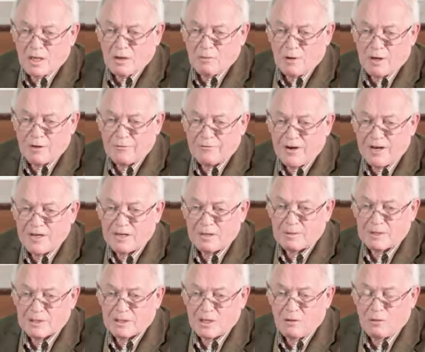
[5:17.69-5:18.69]
where a friend
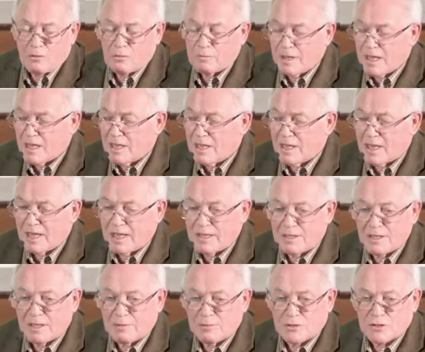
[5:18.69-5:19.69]
had told me,
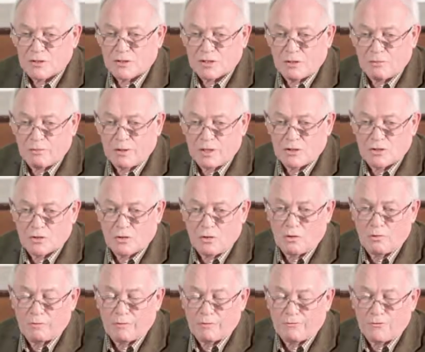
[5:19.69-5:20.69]
and there was we
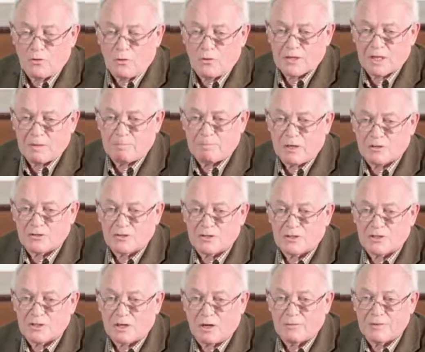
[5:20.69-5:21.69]
saw over 40
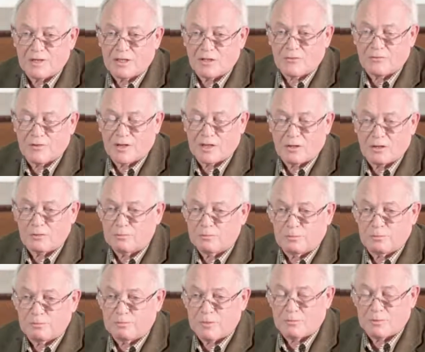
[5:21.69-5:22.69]
buzzards on this field,
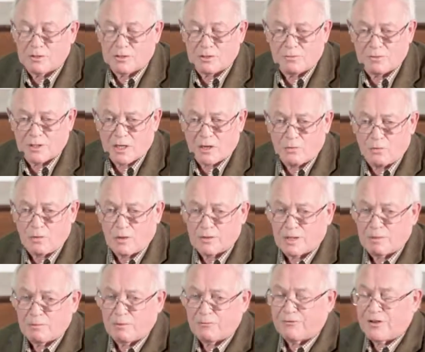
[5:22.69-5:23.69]
but we don't know what
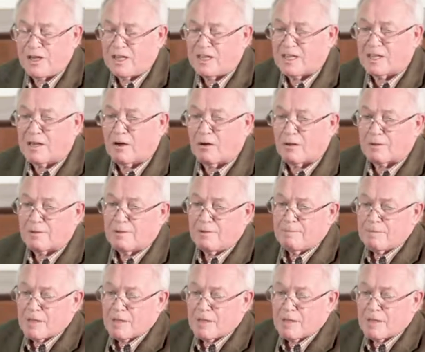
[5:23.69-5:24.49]
they were feeding on.